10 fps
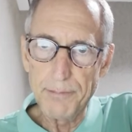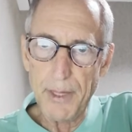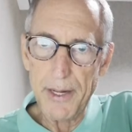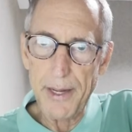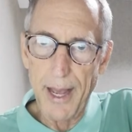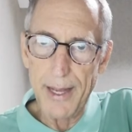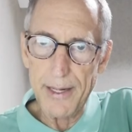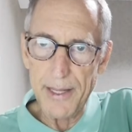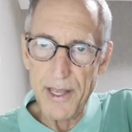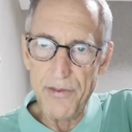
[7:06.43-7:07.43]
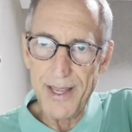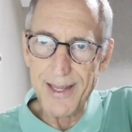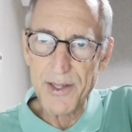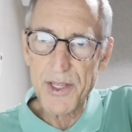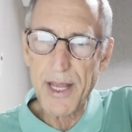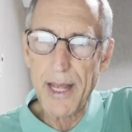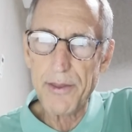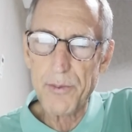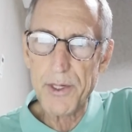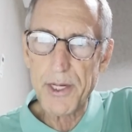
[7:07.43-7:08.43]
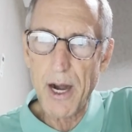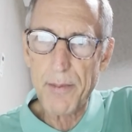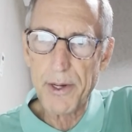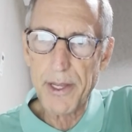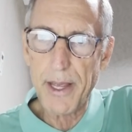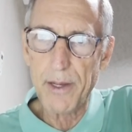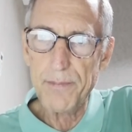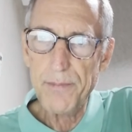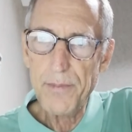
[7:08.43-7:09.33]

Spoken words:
but not if inside the retirement account.